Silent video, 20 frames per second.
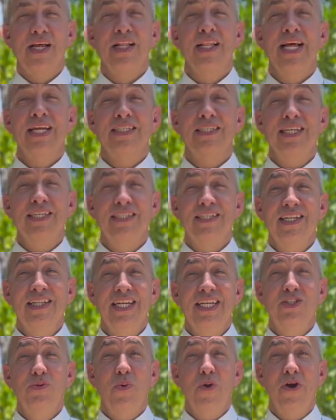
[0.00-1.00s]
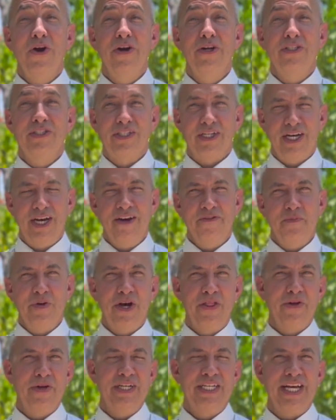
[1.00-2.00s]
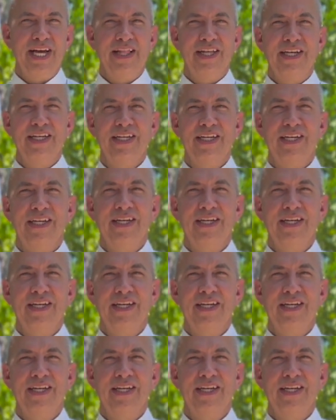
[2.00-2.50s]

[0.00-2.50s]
Let us listen to these words of Mother Adela.